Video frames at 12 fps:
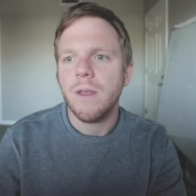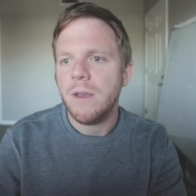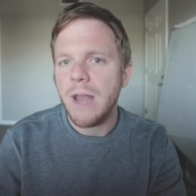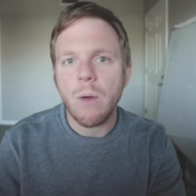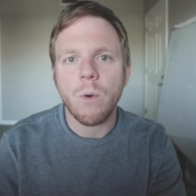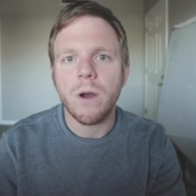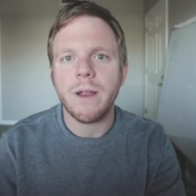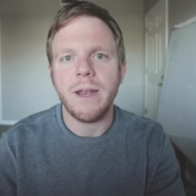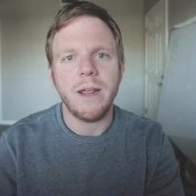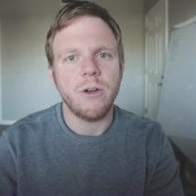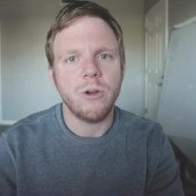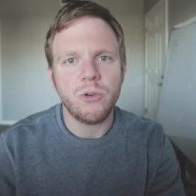network
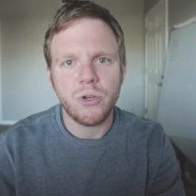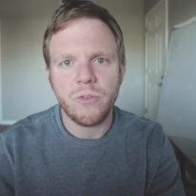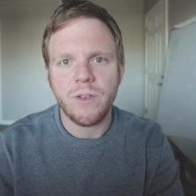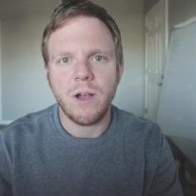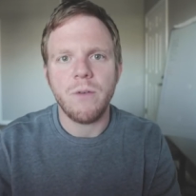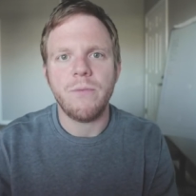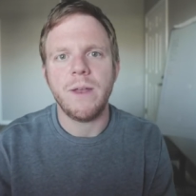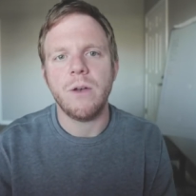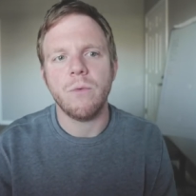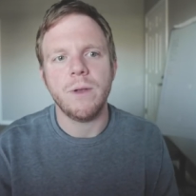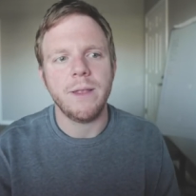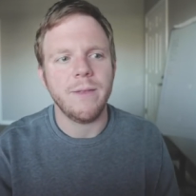and to introduce yourself and
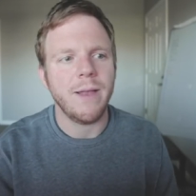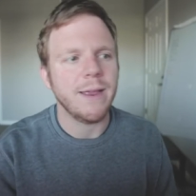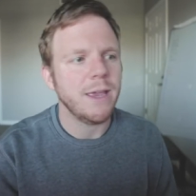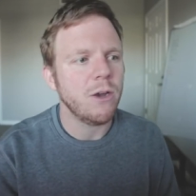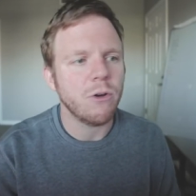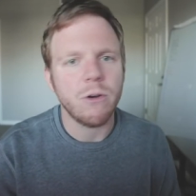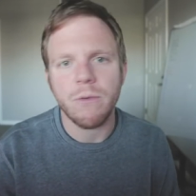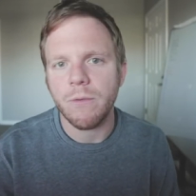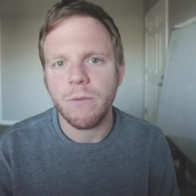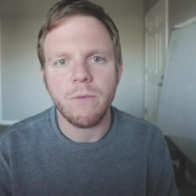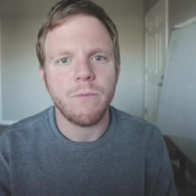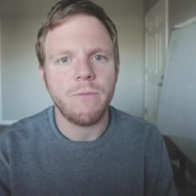to really like get your